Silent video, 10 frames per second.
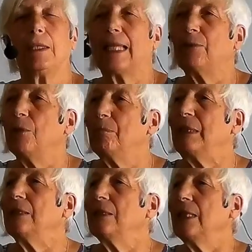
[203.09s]
they were
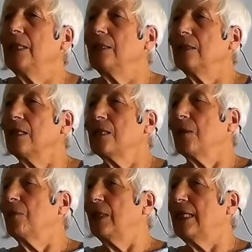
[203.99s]
building
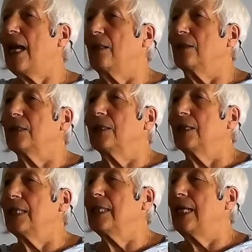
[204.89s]
something else
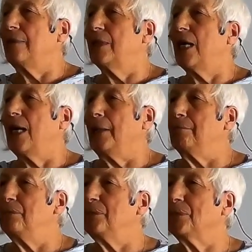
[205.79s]
at the same time.